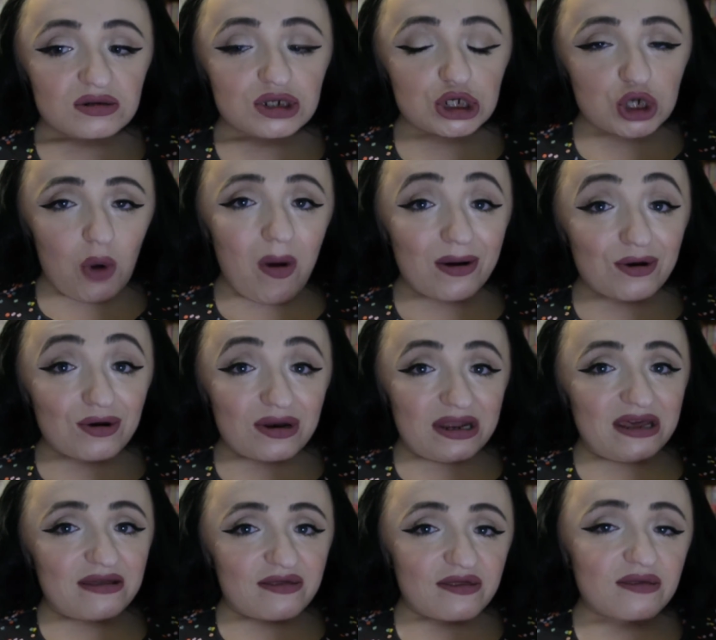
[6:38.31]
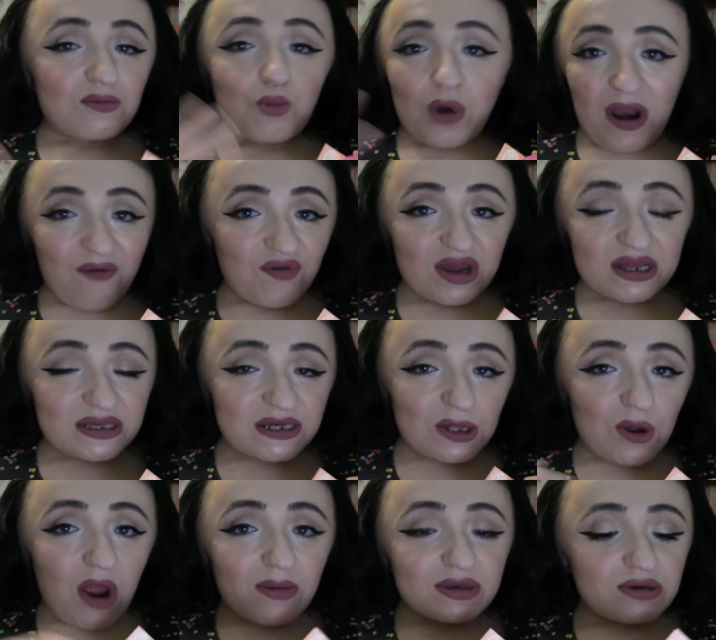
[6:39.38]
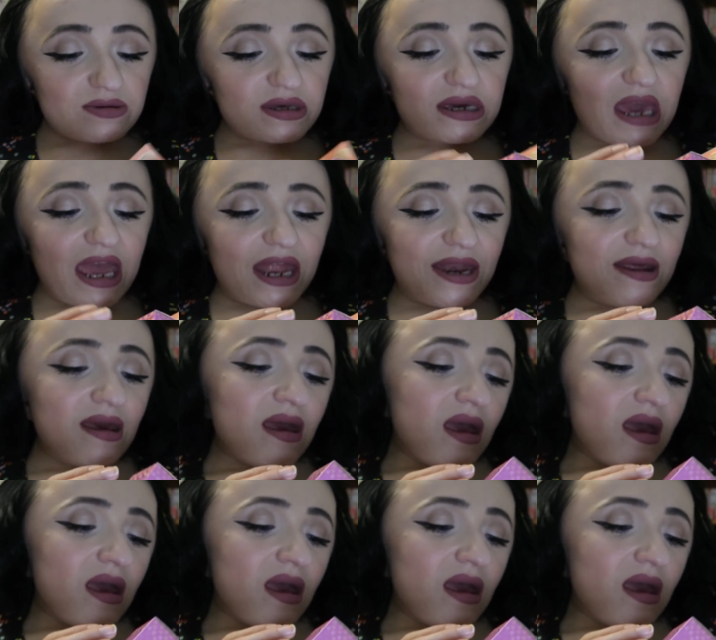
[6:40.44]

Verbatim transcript: to go underneath whatever concealer I was using, and